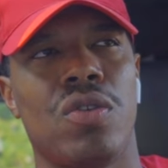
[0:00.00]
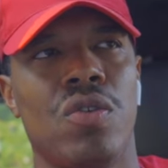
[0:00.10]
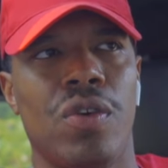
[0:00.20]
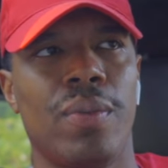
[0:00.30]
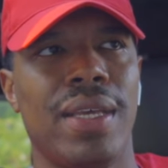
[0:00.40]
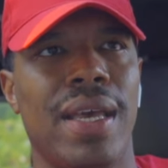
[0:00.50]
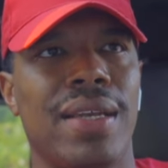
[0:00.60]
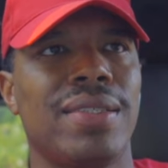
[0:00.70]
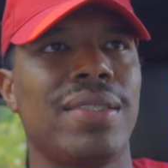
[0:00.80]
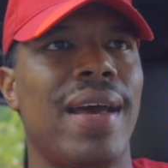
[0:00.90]
You feel me?
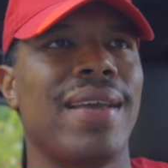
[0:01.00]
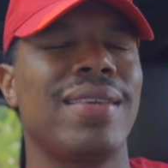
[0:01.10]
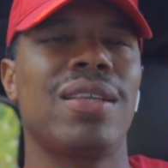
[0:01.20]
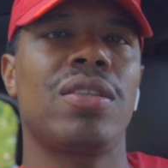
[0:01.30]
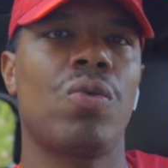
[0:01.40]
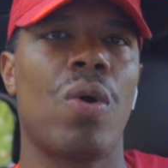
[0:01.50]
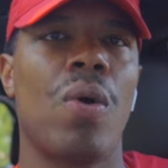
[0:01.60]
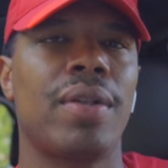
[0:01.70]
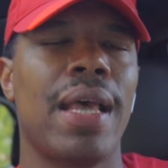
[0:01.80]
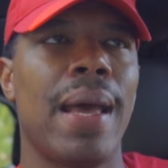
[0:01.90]
And it's like it's nothing
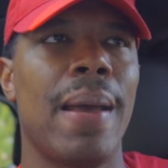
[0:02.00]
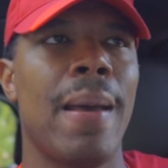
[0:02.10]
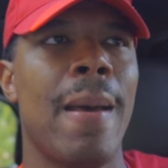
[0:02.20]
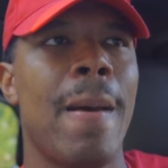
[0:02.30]
wrong with that.